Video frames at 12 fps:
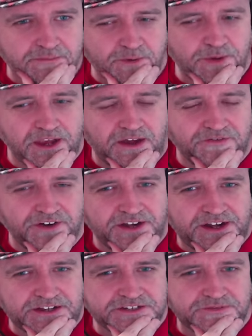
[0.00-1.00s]
But we are
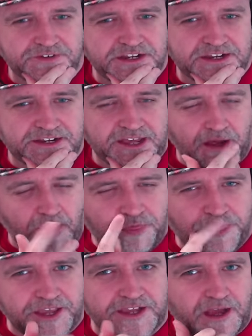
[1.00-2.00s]
running out of year now. I
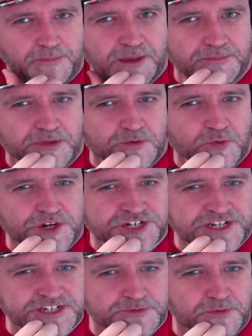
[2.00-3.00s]
think I'll make my
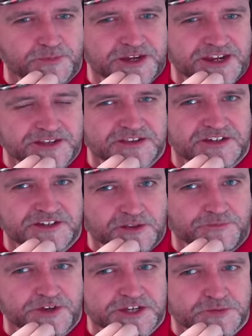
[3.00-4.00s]
wish list when we hit the,
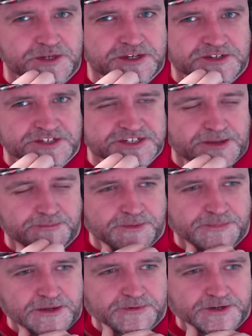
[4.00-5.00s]
the first week of
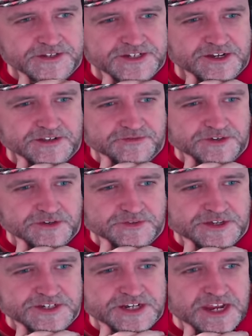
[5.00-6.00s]
December, people, inside the
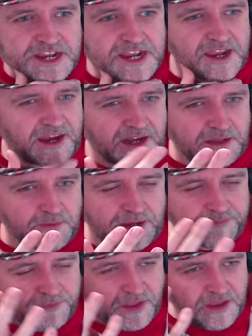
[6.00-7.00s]
viewerverse.
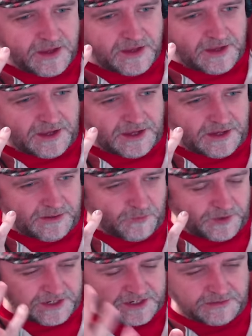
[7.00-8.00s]
Anyway, um,
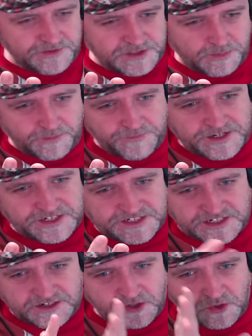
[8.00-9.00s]
when it comes to Professor
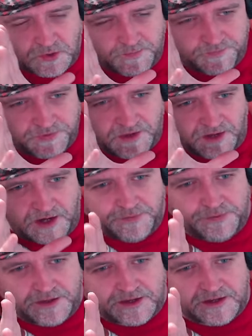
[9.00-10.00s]
Cynical, I
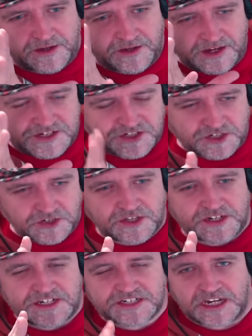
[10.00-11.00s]
think it's good
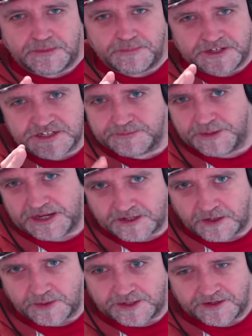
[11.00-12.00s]
that he's keeping debate
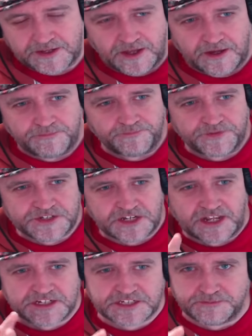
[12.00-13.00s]
going, okay?
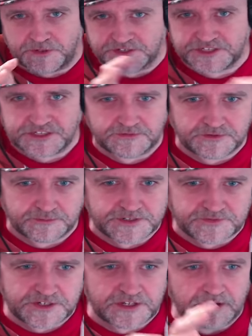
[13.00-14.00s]
So that's the positive from
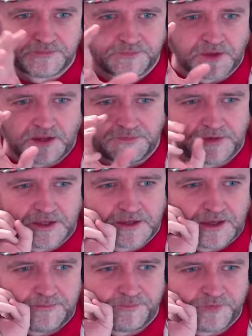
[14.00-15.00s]
his video. I
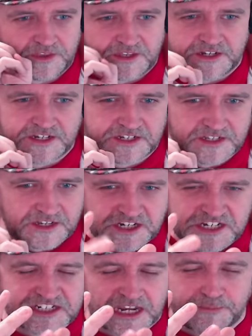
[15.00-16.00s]
think um, that he,
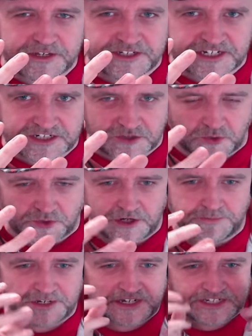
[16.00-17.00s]
he's keeping Discord
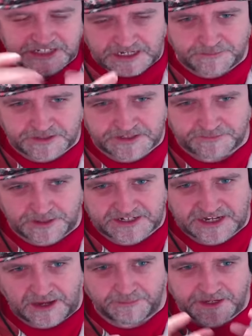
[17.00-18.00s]
open. He's keeping
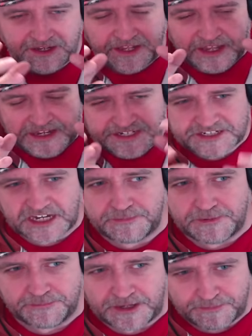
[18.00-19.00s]
debate happening. He's
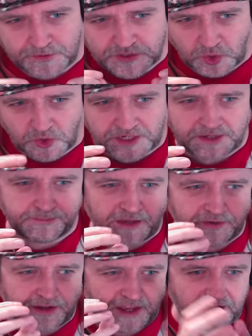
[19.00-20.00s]
keeping people talking
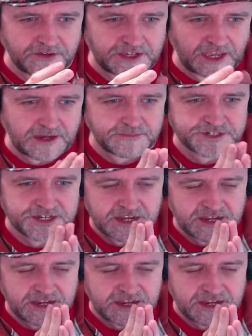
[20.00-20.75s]
about Hello Games.